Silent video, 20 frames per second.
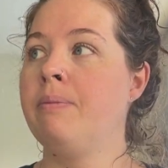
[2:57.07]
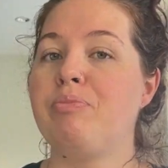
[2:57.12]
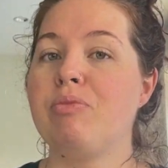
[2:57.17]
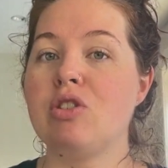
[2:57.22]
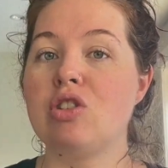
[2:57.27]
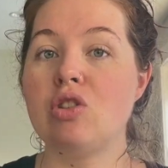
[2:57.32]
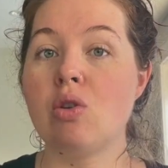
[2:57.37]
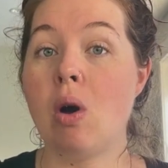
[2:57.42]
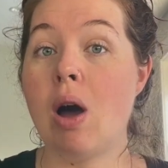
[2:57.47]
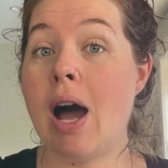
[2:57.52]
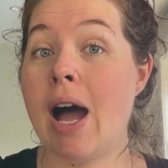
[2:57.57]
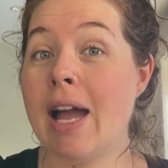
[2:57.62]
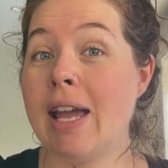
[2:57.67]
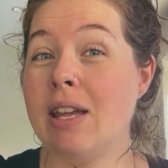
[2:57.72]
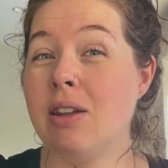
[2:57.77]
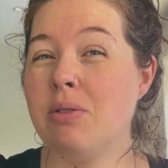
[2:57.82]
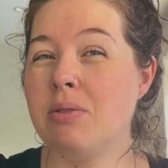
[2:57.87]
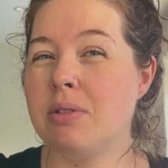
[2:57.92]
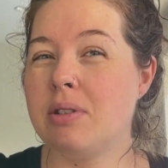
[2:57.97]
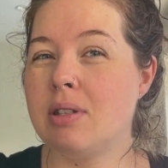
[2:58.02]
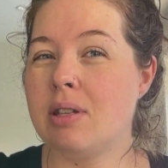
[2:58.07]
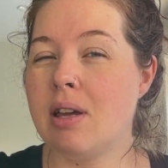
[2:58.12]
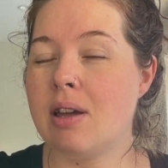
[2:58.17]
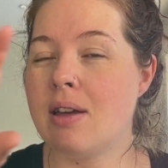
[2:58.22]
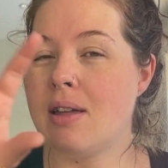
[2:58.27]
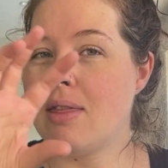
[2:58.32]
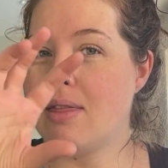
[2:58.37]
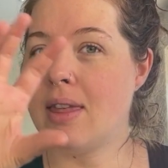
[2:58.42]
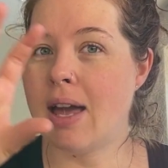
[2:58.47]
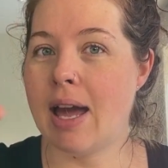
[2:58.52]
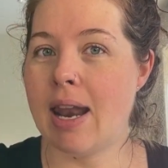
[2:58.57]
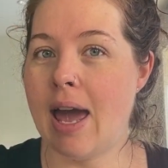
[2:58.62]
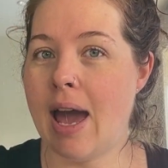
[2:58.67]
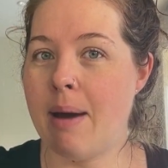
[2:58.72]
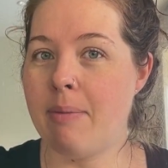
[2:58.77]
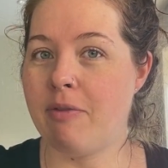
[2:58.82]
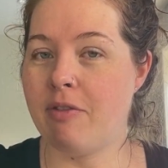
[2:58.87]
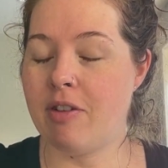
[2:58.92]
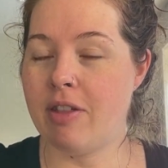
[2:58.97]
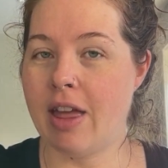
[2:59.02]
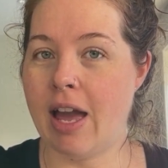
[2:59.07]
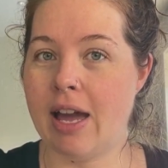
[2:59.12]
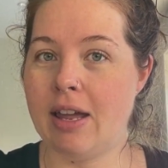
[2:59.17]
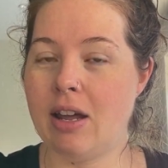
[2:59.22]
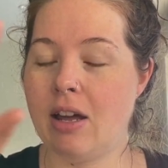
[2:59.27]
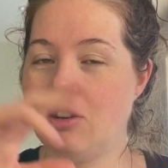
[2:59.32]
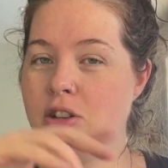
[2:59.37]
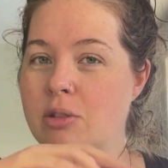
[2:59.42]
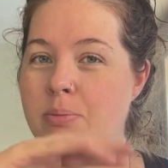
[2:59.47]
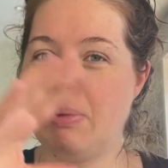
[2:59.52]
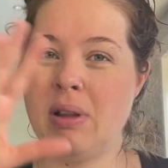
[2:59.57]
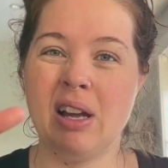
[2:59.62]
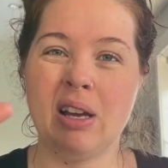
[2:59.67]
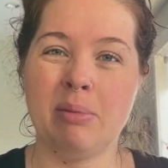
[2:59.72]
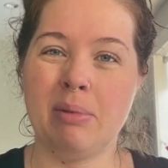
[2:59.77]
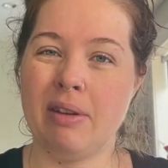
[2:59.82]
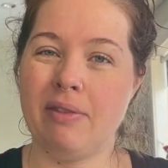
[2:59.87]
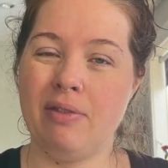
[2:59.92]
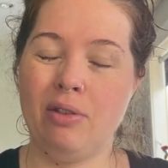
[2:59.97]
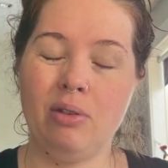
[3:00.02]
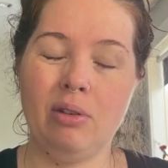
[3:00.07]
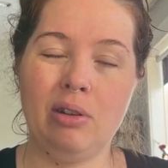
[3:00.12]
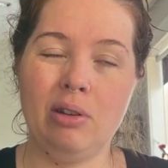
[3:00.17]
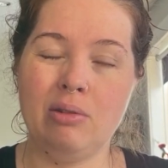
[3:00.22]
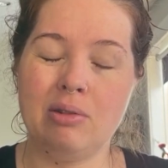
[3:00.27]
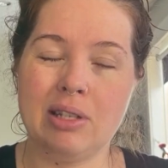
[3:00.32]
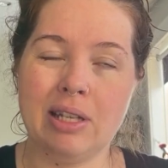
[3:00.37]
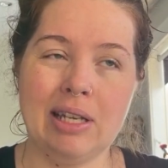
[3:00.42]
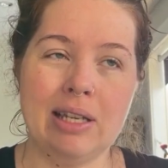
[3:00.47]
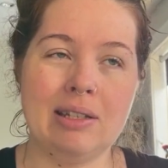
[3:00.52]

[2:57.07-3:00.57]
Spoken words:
So I use that app for that. I'll just plug my food loosely.